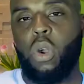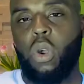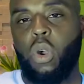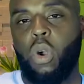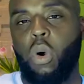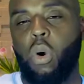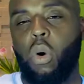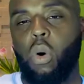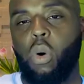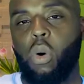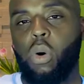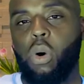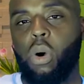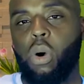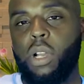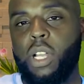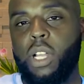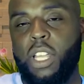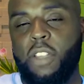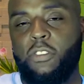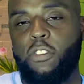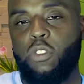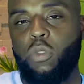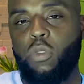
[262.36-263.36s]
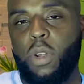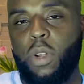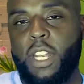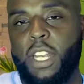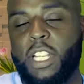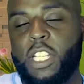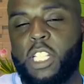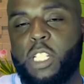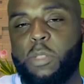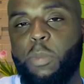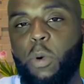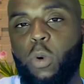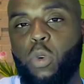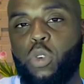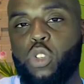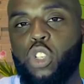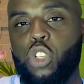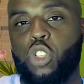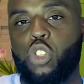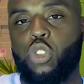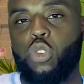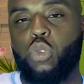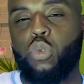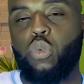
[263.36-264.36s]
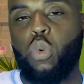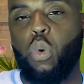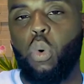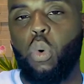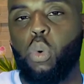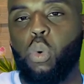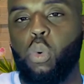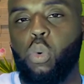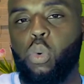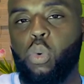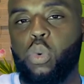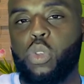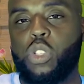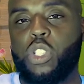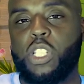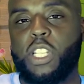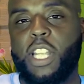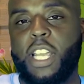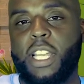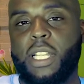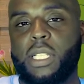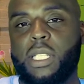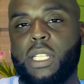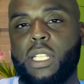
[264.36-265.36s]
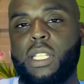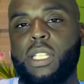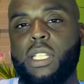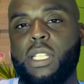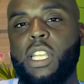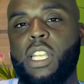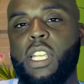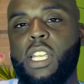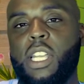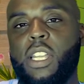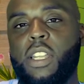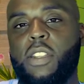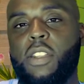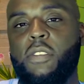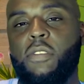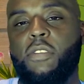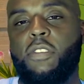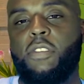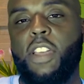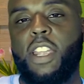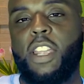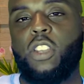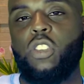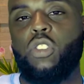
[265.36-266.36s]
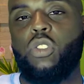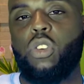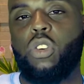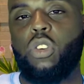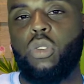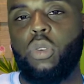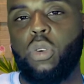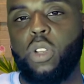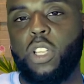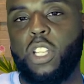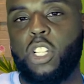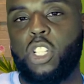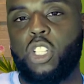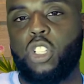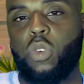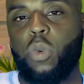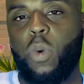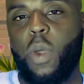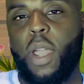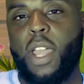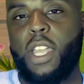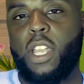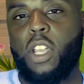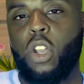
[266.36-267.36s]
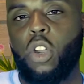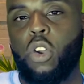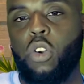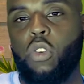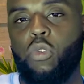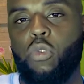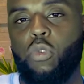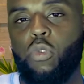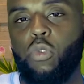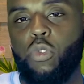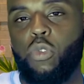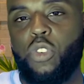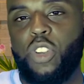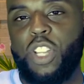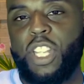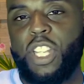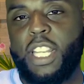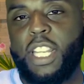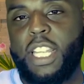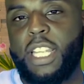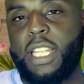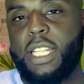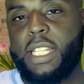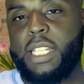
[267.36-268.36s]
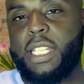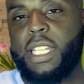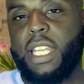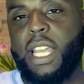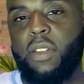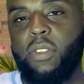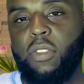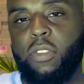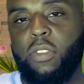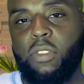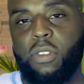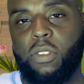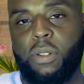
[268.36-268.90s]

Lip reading: Or if you wanted exposure to all sectors, then you could look into a REIT ETF.